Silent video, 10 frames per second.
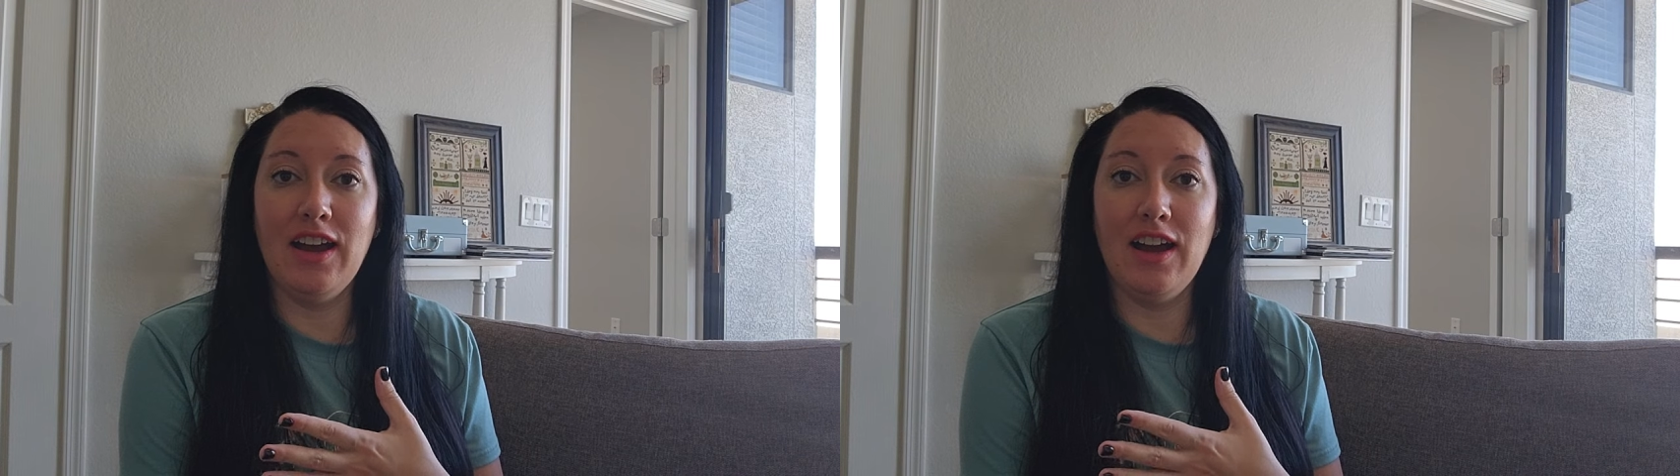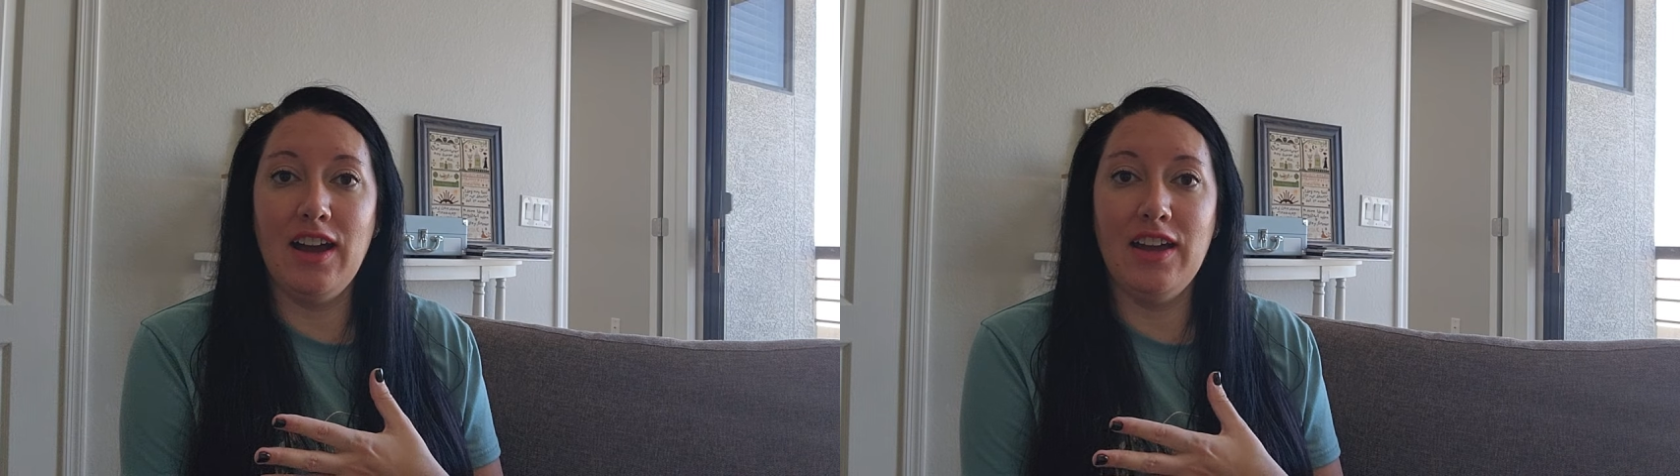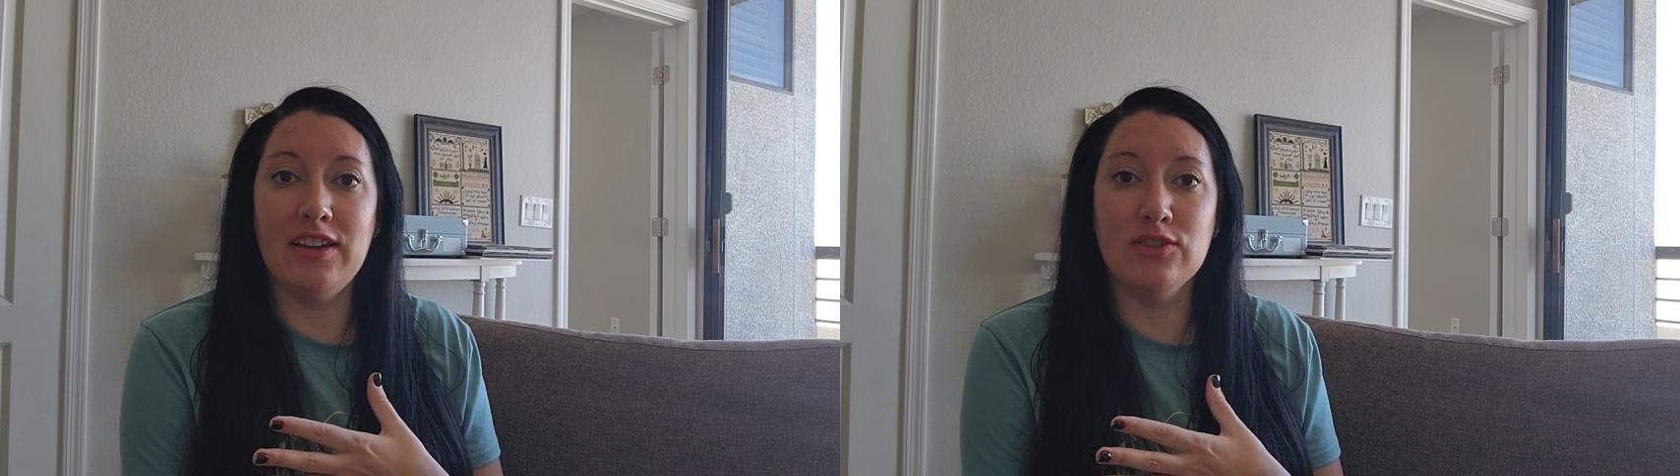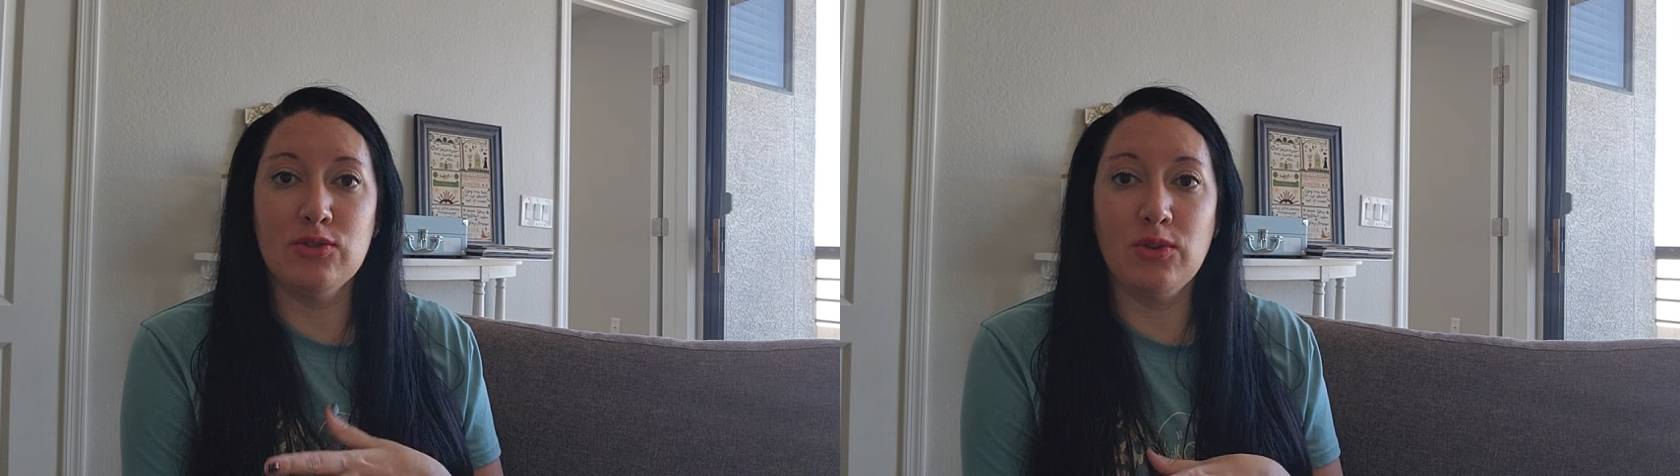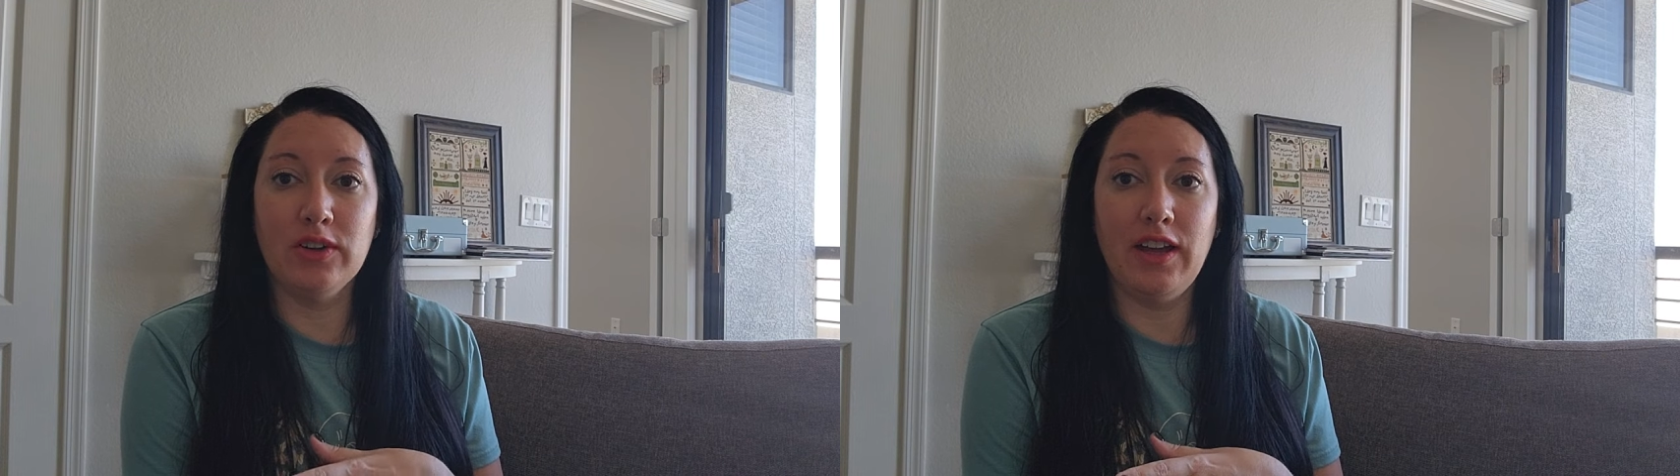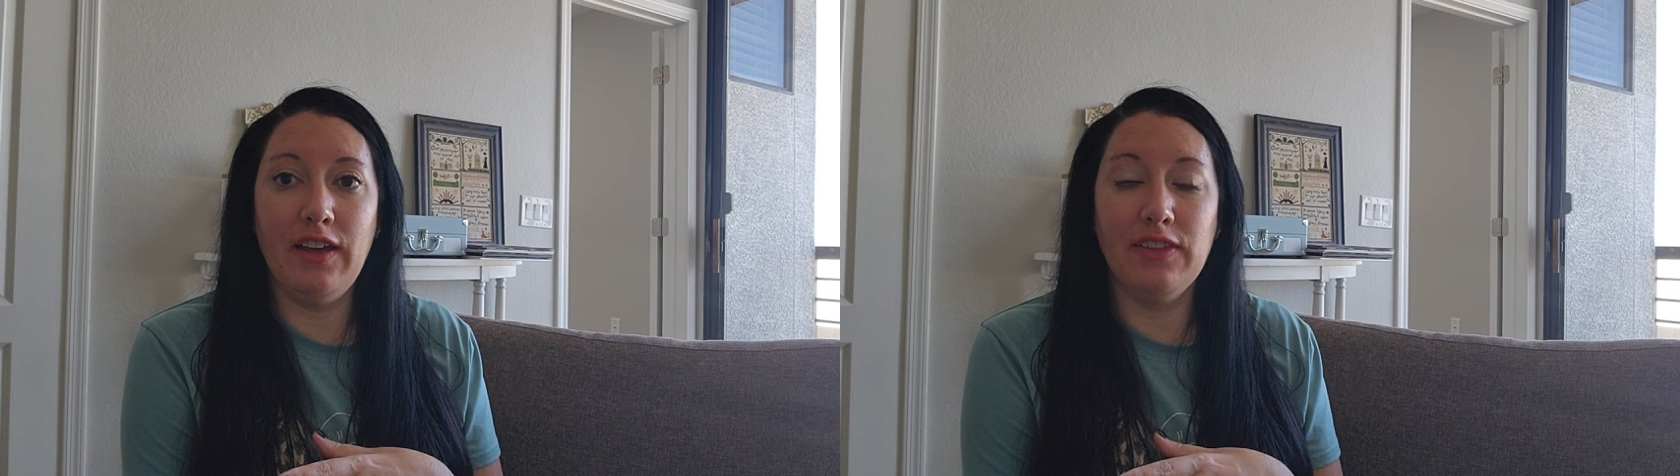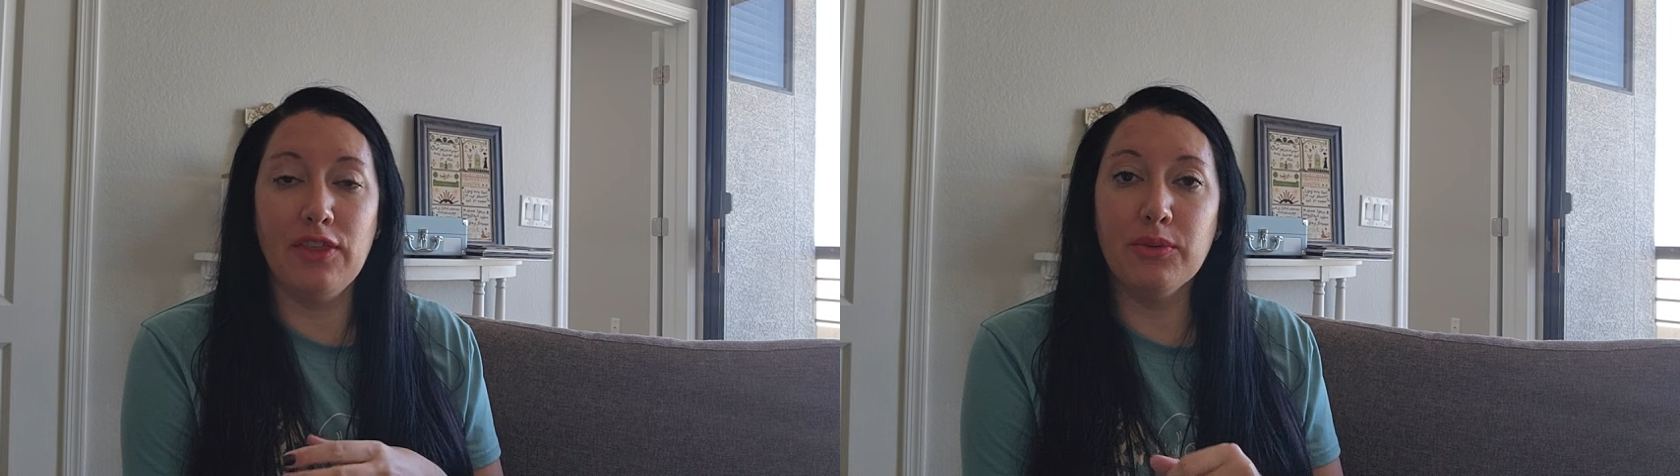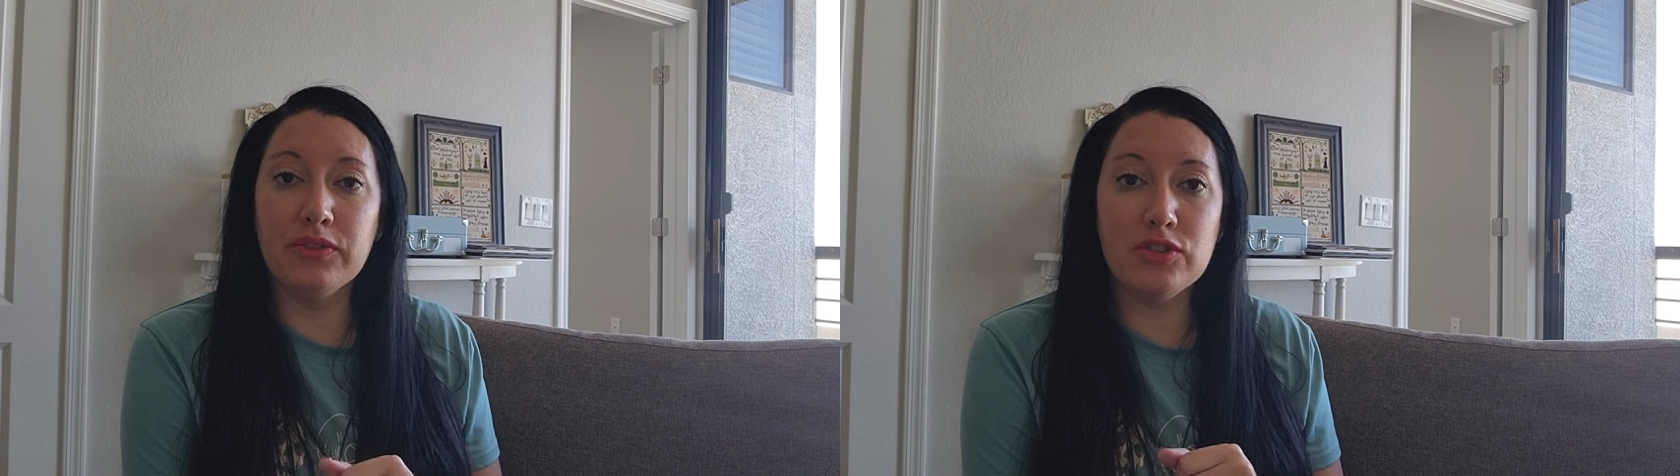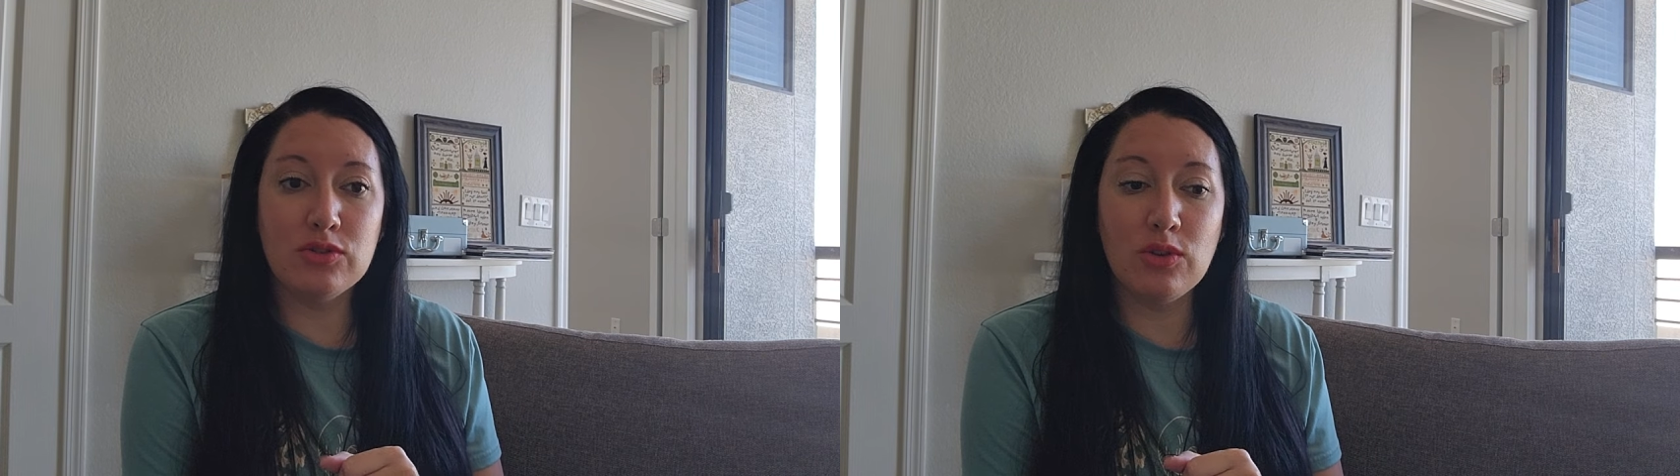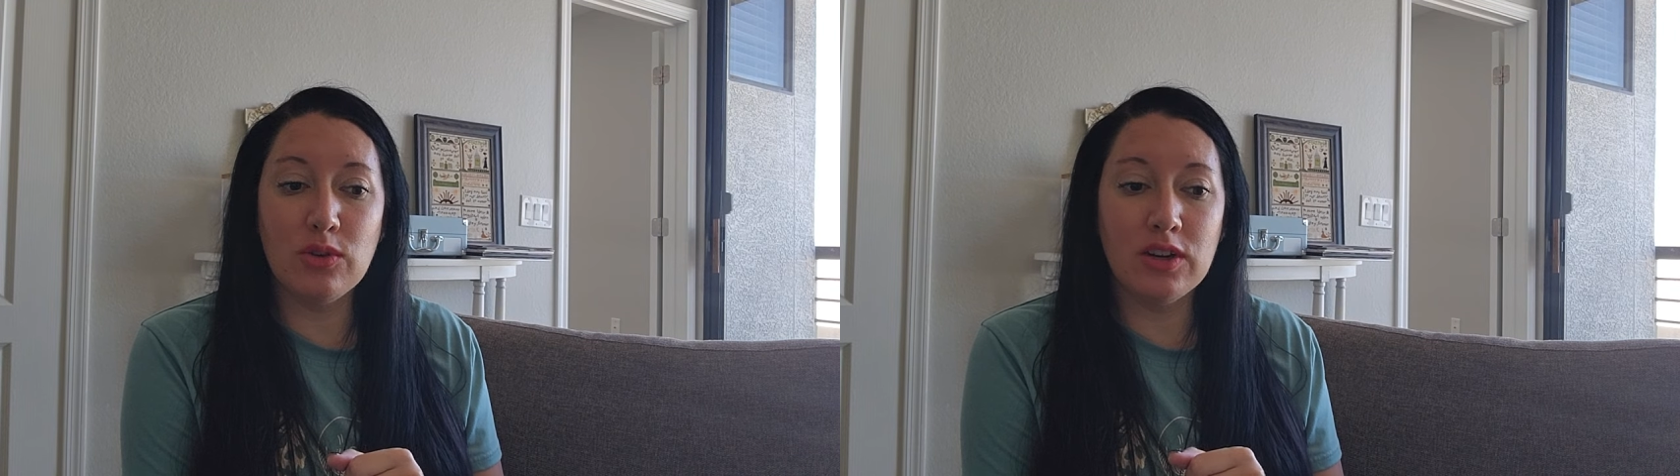I scored at the thrift
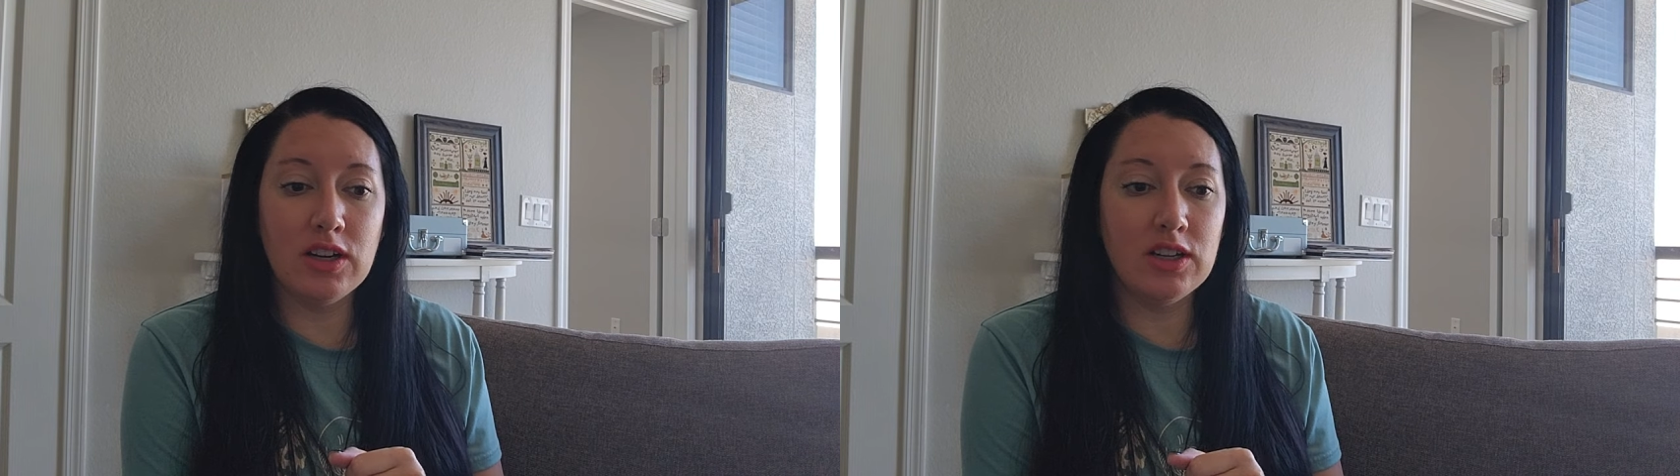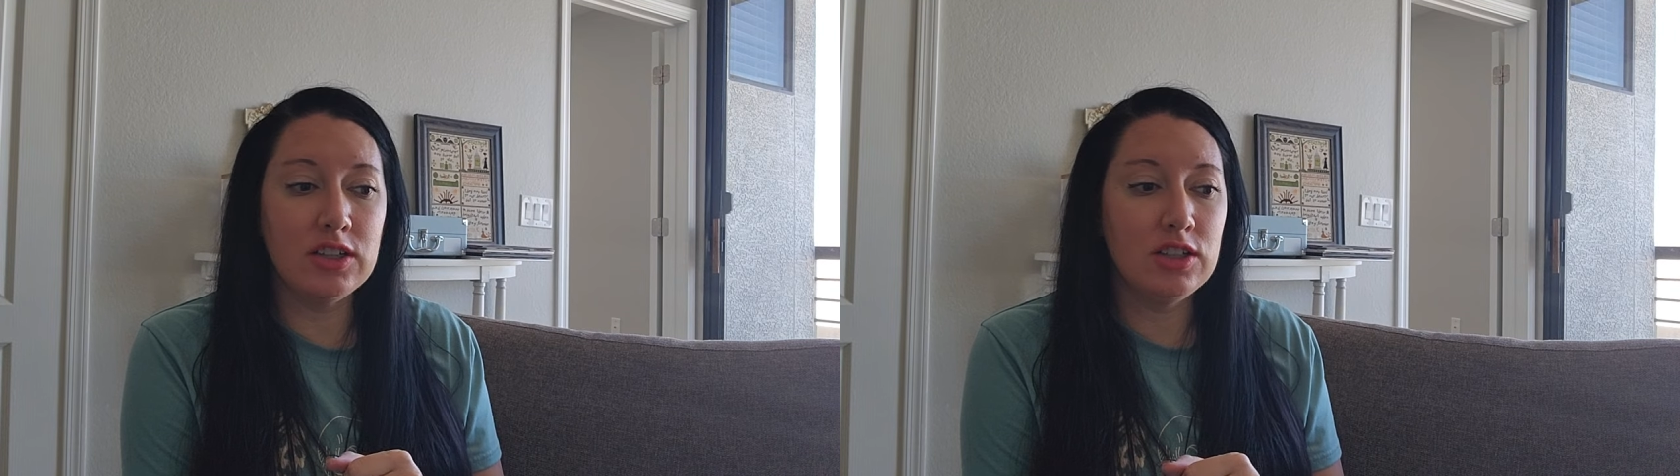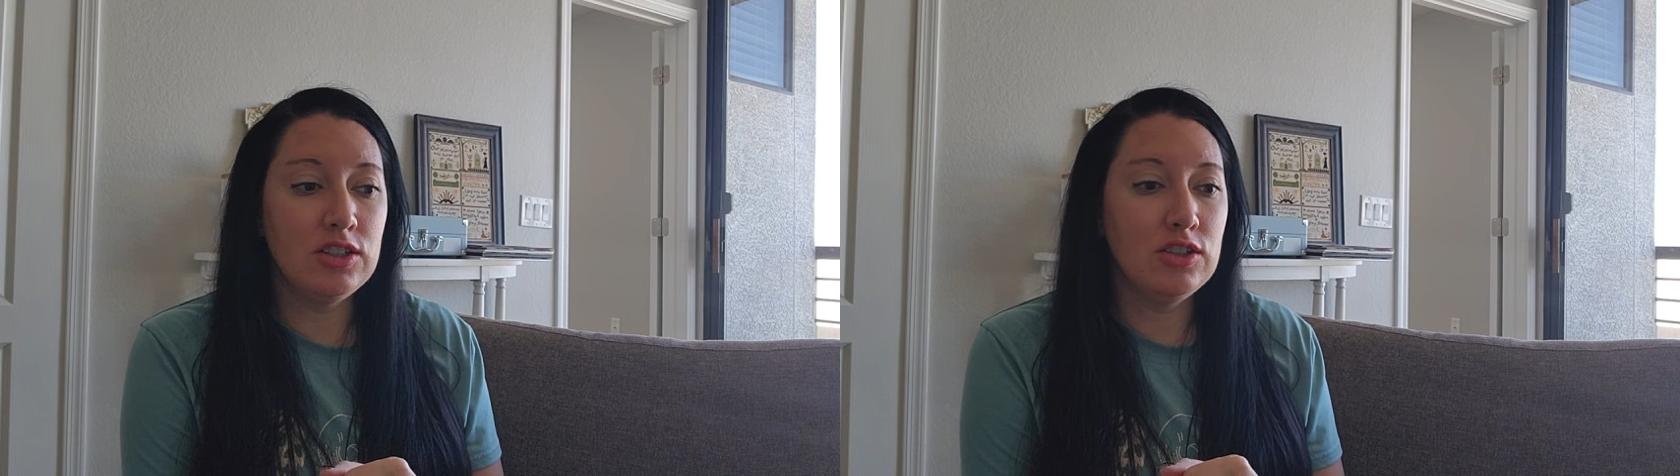store,